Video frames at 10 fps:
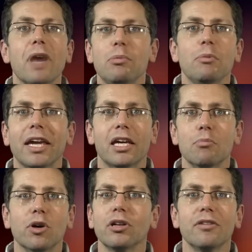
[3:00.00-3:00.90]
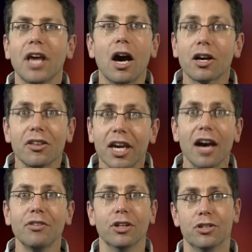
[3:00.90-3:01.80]
maybe make a model of the Ark of the
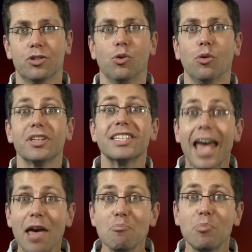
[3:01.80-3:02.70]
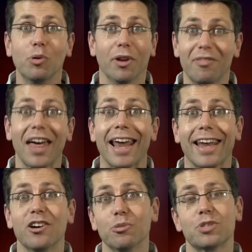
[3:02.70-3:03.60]
Covenant or the temple if
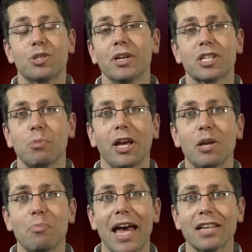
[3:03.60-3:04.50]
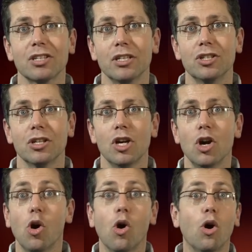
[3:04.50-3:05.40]
that helps to explain a passage.
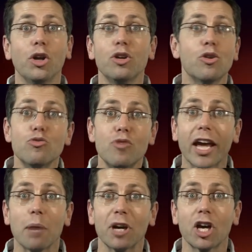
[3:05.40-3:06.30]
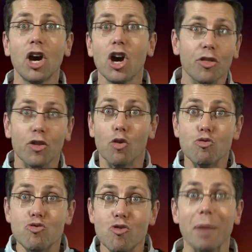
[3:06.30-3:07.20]
Or you could rig up a curtain that
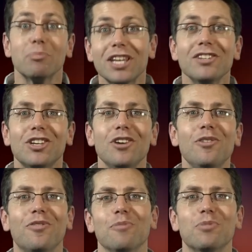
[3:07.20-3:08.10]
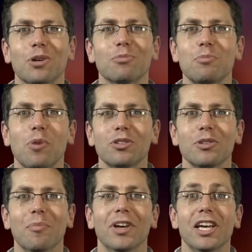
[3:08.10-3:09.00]
rips in two from top to
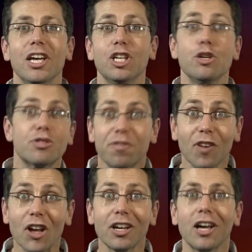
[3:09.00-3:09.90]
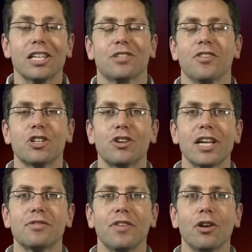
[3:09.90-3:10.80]
bottom. Use floodlights for the
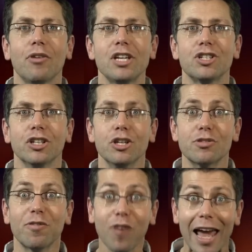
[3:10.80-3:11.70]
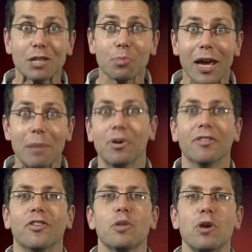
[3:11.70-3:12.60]
transfiguration. Use flash
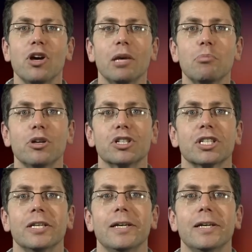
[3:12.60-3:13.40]
paper for the burning bush.